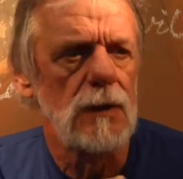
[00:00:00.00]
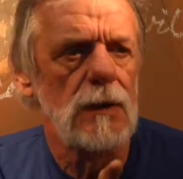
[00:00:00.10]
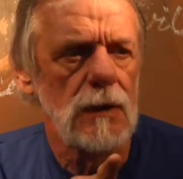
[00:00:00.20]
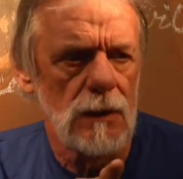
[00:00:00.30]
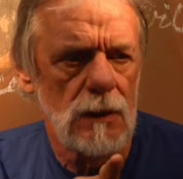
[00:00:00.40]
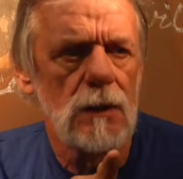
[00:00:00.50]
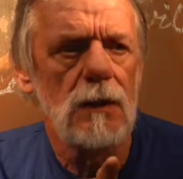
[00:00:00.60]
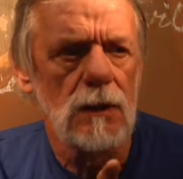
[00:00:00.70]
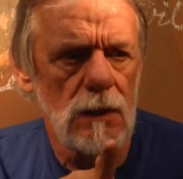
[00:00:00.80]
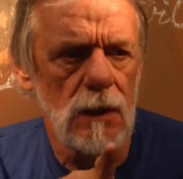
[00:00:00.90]
he did. He might be
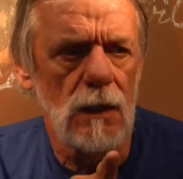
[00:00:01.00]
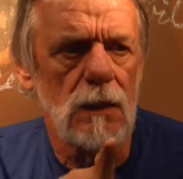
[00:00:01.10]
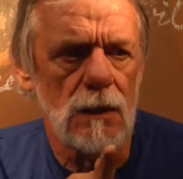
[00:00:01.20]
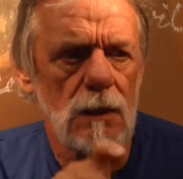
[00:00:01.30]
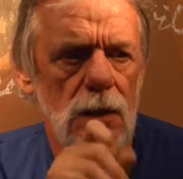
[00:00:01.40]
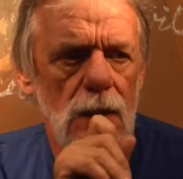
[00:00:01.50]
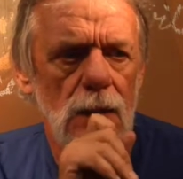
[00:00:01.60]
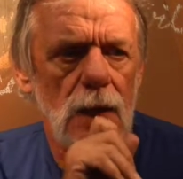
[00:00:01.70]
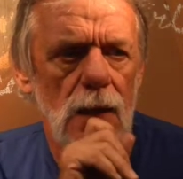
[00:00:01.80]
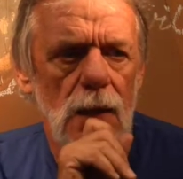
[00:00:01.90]
right. Yeah, right.
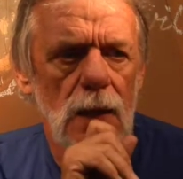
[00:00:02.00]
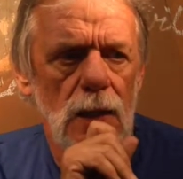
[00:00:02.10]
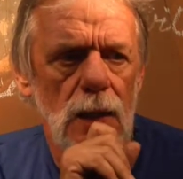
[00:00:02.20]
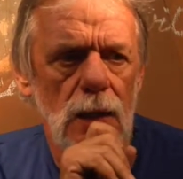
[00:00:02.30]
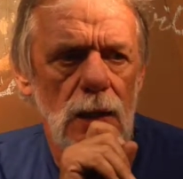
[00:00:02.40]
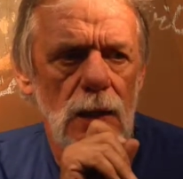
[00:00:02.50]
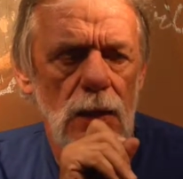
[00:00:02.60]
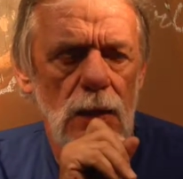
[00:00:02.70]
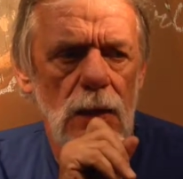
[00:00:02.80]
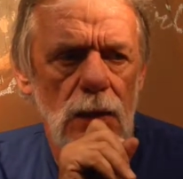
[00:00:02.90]
yeah. But he was, yeah, he
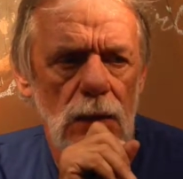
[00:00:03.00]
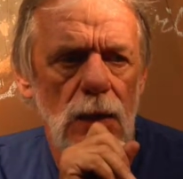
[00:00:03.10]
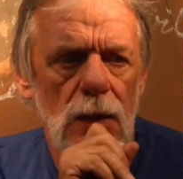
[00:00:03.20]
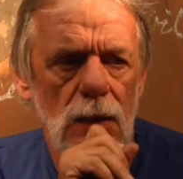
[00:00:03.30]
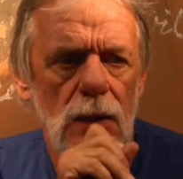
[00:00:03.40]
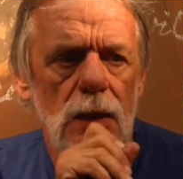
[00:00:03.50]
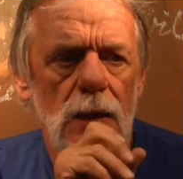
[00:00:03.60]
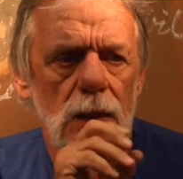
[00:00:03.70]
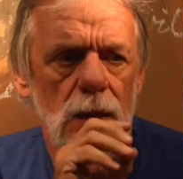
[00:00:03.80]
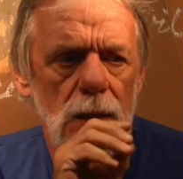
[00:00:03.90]
was at first
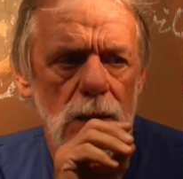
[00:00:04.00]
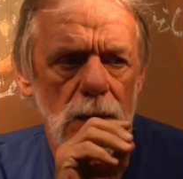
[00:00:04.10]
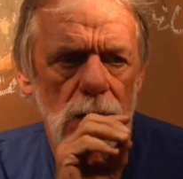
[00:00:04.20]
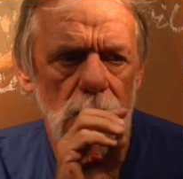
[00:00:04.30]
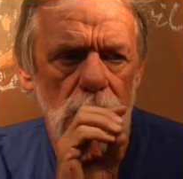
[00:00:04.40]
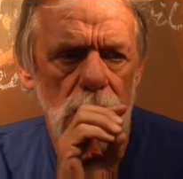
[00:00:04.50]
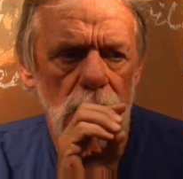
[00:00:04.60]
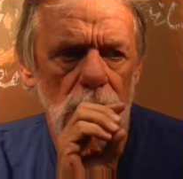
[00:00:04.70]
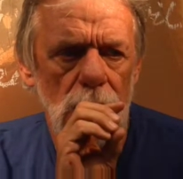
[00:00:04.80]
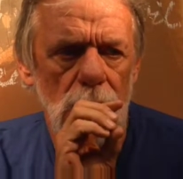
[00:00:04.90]
um,
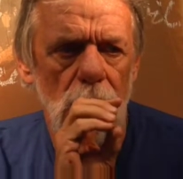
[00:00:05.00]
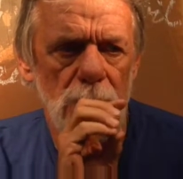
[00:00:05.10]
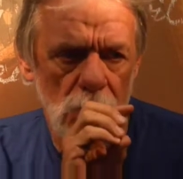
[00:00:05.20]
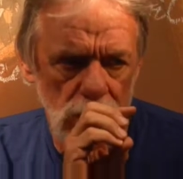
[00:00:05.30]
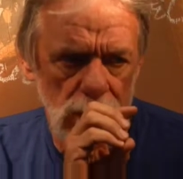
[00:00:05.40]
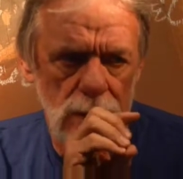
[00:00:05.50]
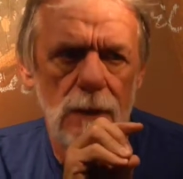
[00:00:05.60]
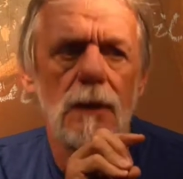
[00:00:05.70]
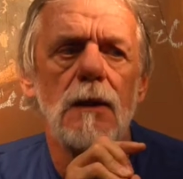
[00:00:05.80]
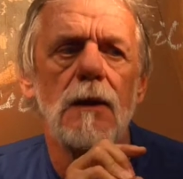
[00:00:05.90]
appointed. Appointed.
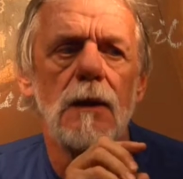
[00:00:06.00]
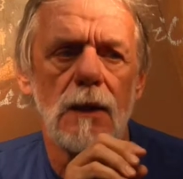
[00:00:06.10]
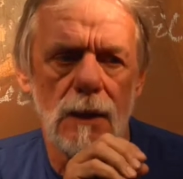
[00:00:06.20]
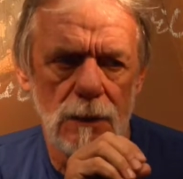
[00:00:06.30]
Maybe, yeah, and then.